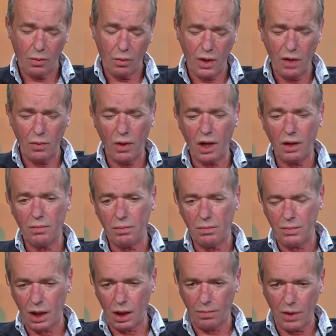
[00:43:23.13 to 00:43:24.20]
We were
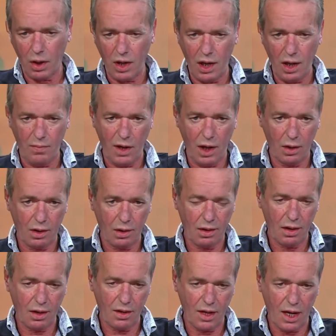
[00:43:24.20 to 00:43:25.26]
middle bohemian.